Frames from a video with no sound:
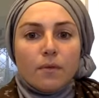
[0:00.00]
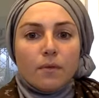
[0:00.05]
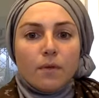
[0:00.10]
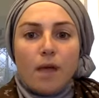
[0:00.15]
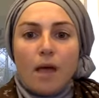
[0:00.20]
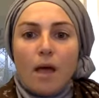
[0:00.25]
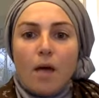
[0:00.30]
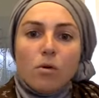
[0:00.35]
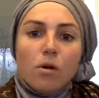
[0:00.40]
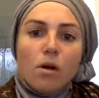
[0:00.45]

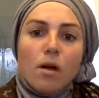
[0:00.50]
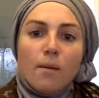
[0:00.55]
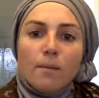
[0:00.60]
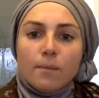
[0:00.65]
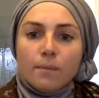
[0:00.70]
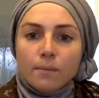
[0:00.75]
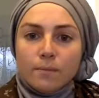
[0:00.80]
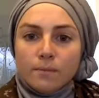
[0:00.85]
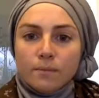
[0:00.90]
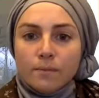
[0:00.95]
How
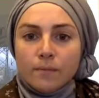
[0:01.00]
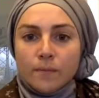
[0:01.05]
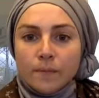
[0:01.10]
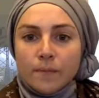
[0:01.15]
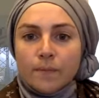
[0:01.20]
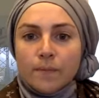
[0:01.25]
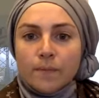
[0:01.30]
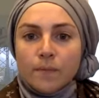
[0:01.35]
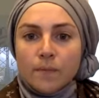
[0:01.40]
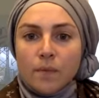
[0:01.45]
come?
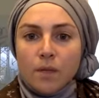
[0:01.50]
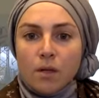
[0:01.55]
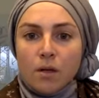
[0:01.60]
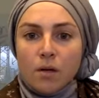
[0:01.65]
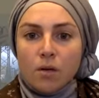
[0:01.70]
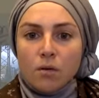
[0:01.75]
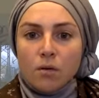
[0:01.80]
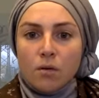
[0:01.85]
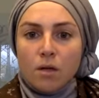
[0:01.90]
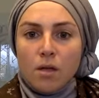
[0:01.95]
You
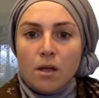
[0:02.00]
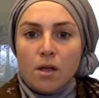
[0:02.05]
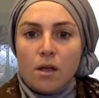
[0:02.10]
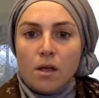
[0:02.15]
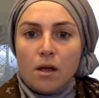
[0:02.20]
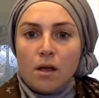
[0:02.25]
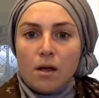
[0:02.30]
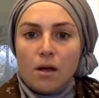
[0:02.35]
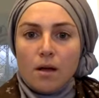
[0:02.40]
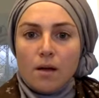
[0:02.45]
know?
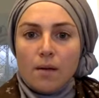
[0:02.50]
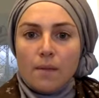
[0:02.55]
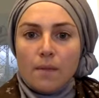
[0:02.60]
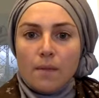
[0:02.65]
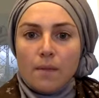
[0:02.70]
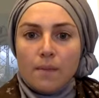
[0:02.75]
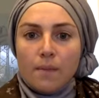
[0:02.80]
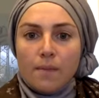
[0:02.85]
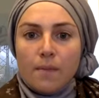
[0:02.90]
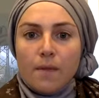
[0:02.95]

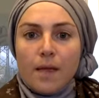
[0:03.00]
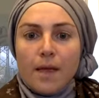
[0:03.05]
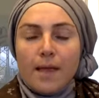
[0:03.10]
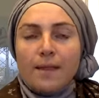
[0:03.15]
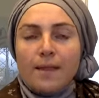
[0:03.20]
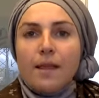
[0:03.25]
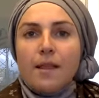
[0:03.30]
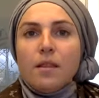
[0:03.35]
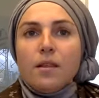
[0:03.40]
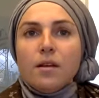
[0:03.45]
Um, and
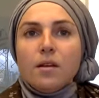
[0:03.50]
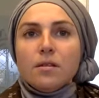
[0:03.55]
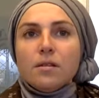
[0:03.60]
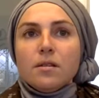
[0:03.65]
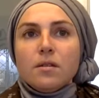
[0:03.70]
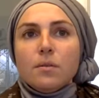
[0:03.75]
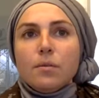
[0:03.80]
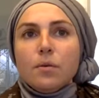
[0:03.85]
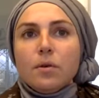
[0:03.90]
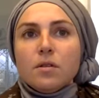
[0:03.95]
then there's
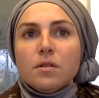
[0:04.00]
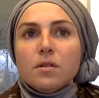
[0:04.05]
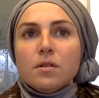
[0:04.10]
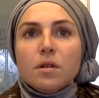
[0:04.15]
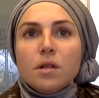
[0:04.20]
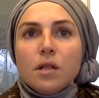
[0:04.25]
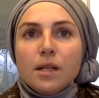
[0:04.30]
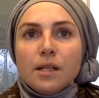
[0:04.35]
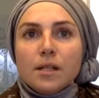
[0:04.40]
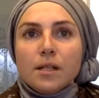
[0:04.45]
the
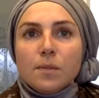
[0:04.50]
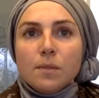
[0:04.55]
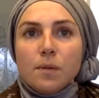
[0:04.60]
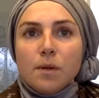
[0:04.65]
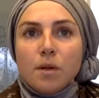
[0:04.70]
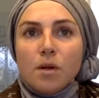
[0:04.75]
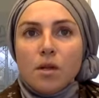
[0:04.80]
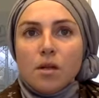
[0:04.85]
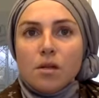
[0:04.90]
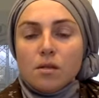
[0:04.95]
personal
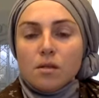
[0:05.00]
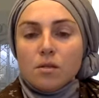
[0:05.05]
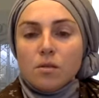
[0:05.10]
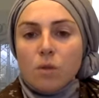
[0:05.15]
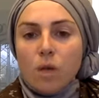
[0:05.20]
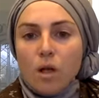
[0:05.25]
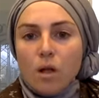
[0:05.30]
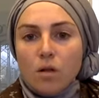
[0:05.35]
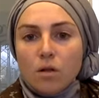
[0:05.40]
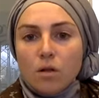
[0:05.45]
experience as
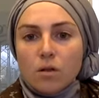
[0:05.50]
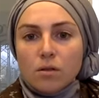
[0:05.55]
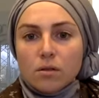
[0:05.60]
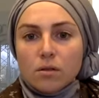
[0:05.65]
well.